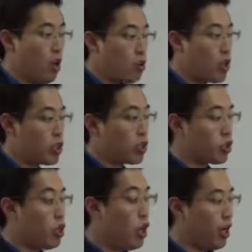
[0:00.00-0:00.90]
which is
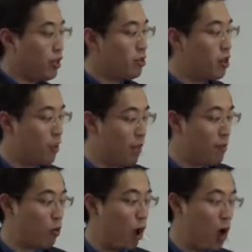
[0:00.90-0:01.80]
good, don't get
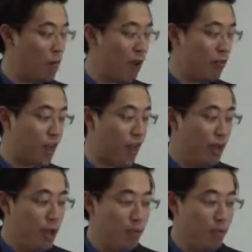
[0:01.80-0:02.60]
me wrong about that.